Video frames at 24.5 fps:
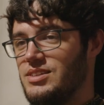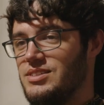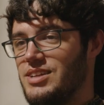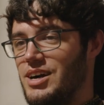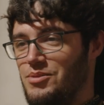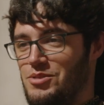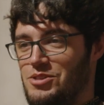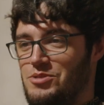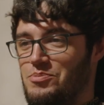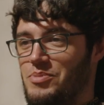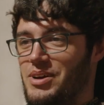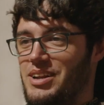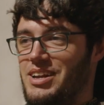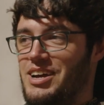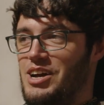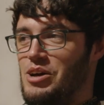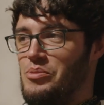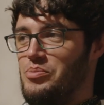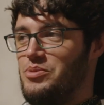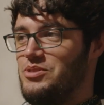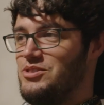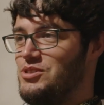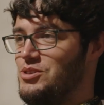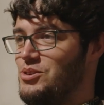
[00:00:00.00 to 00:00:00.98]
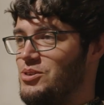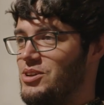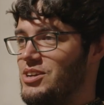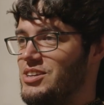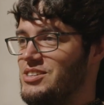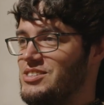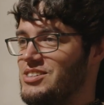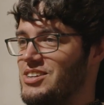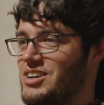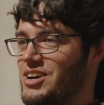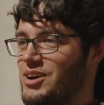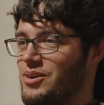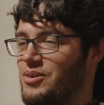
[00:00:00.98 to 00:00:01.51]
That was meant to happen 2
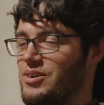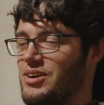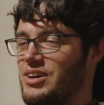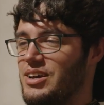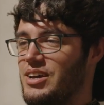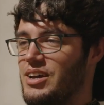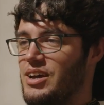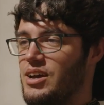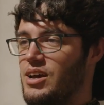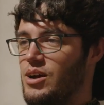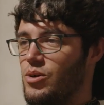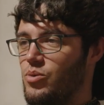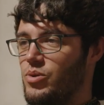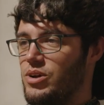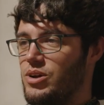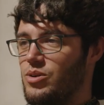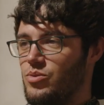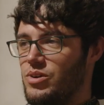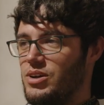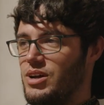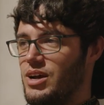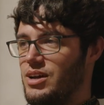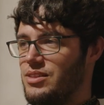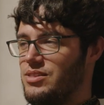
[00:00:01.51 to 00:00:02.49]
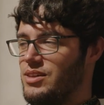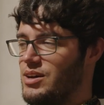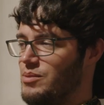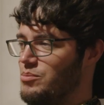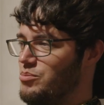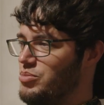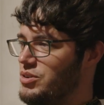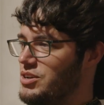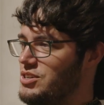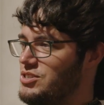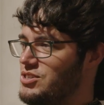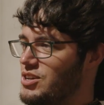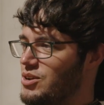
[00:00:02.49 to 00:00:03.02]
years ago. I'm
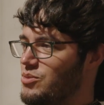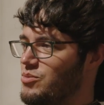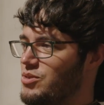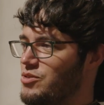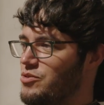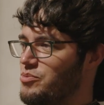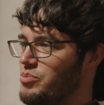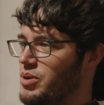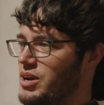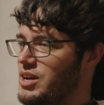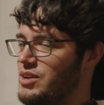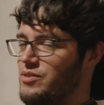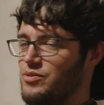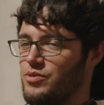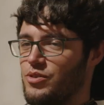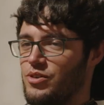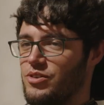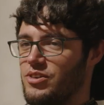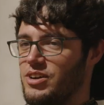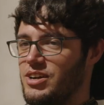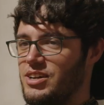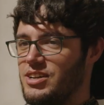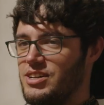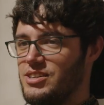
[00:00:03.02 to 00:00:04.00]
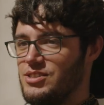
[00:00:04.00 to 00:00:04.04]
pretty certain we've paid for it and